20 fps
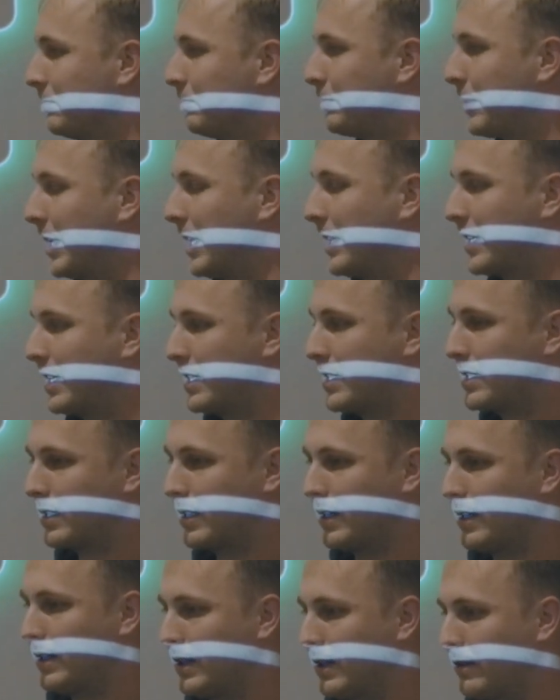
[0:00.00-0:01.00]
built this
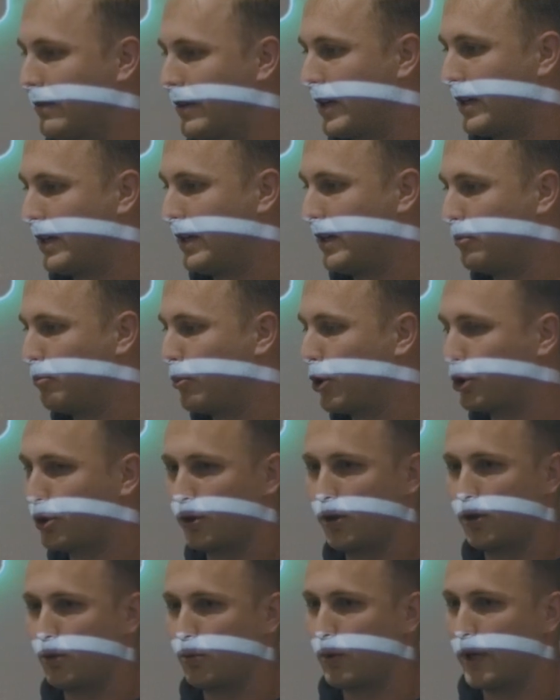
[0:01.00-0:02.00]
in a very
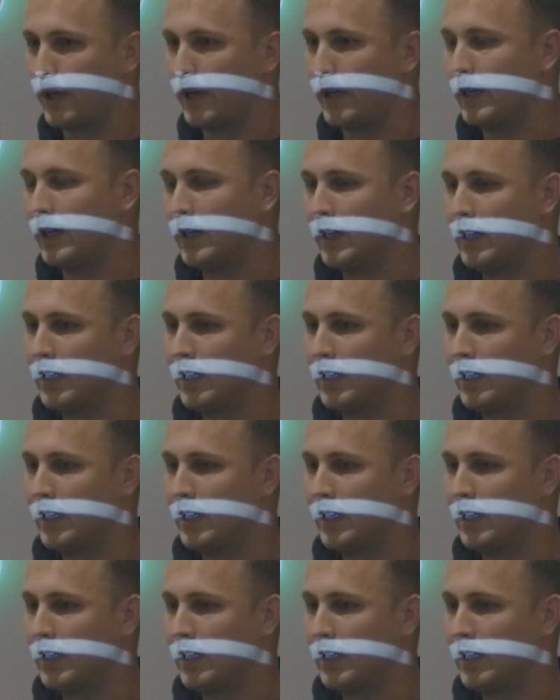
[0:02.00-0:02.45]
modular way.